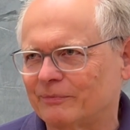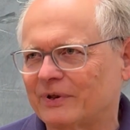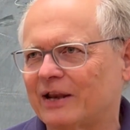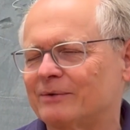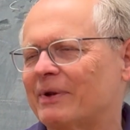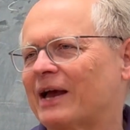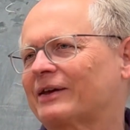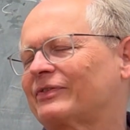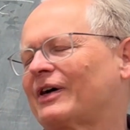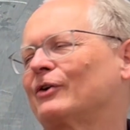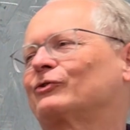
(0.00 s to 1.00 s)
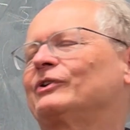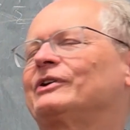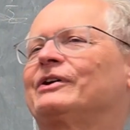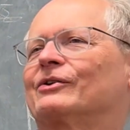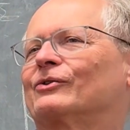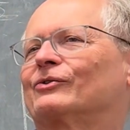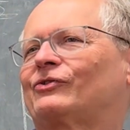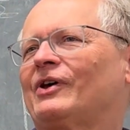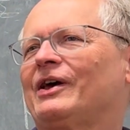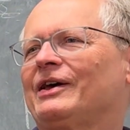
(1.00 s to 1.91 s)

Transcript: dating back 1,000 years,